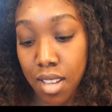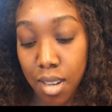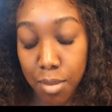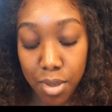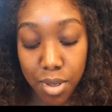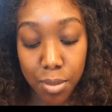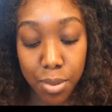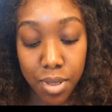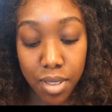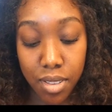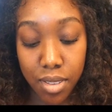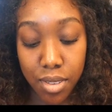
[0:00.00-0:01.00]
I'm gonna
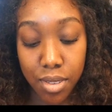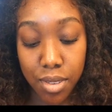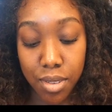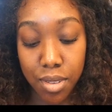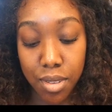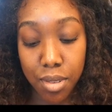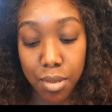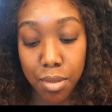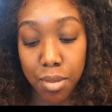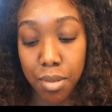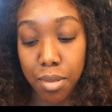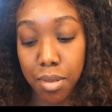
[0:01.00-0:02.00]
put a little
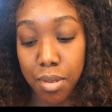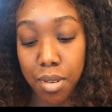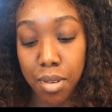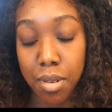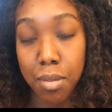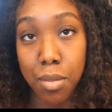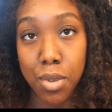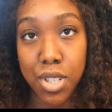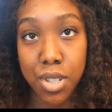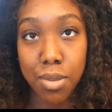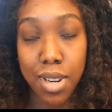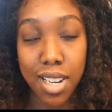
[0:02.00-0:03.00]

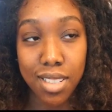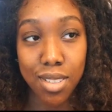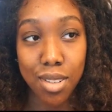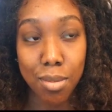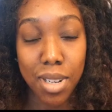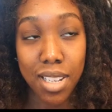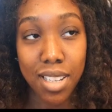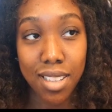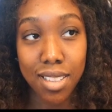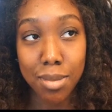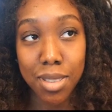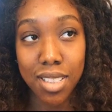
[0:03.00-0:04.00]
moisturizer on my
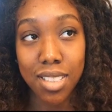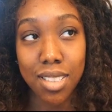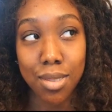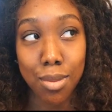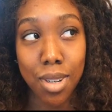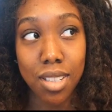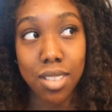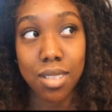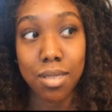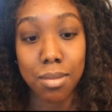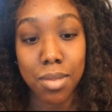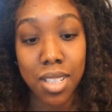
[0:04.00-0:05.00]
hands because I just washed
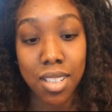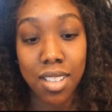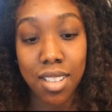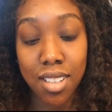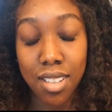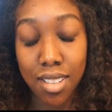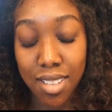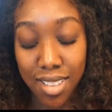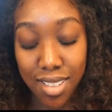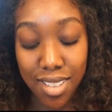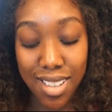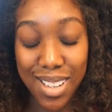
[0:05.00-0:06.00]
them.
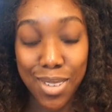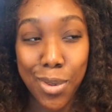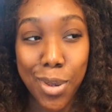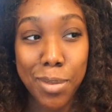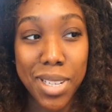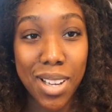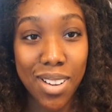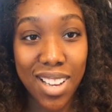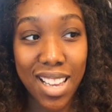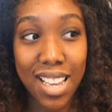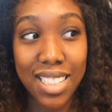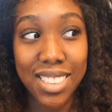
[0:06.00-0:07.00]
I don't want to be all
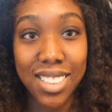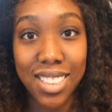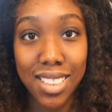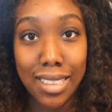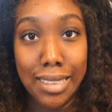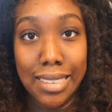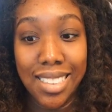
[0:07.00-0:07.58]
ashy.